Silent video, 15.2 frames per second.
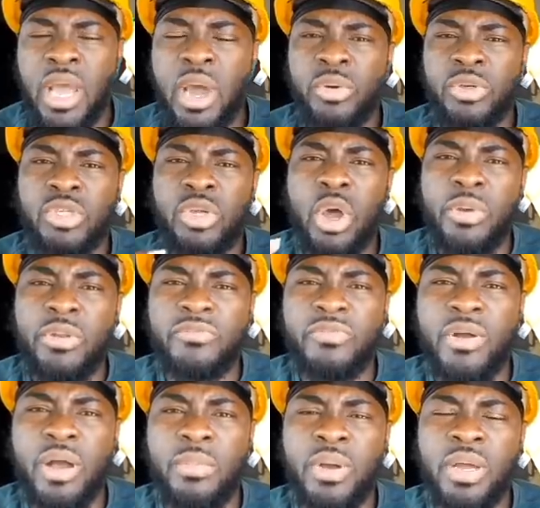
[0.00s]
I was coming
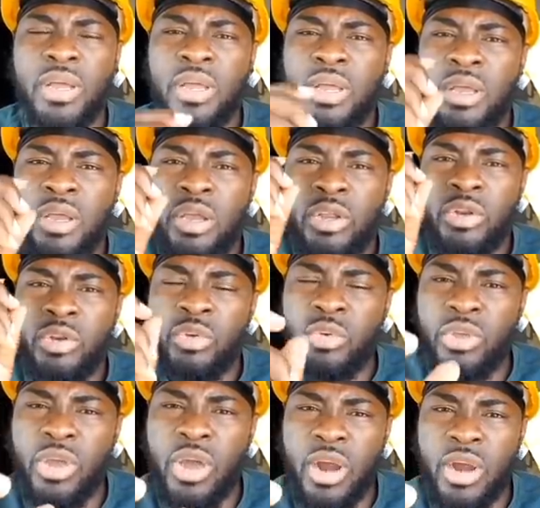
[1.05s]
from
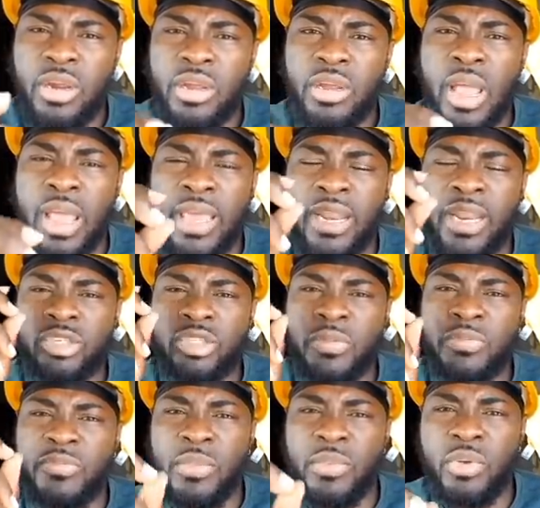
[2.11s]
New York. I get a
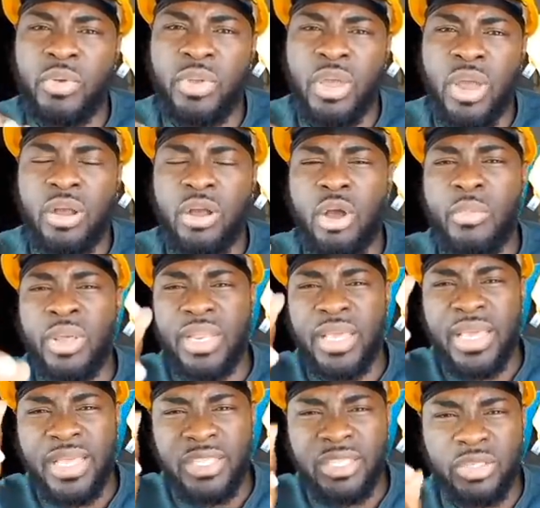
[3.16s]
trip from New York coming
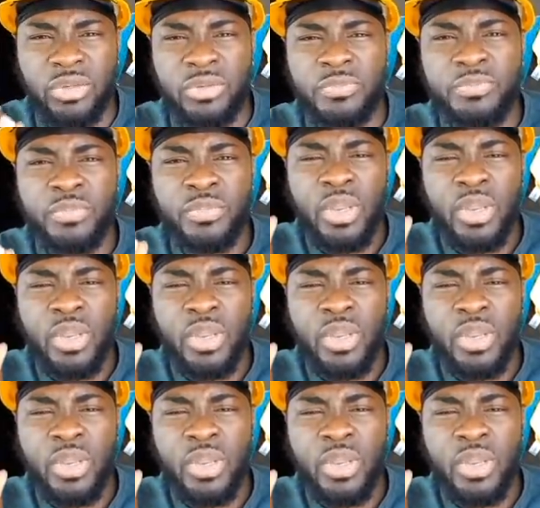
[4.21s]
into